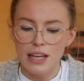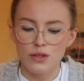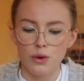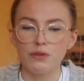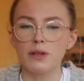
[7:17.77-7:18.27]

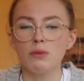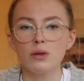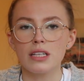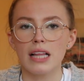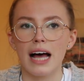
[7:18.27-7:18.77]
So for
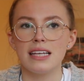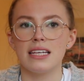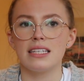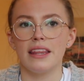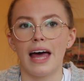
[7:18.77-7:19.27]
most
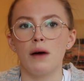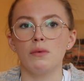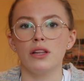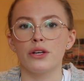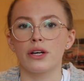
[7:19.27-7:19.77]
classes, that
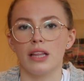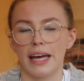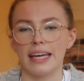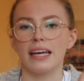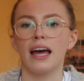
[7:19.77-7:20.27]
will look
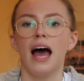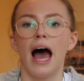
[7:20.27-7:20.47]
like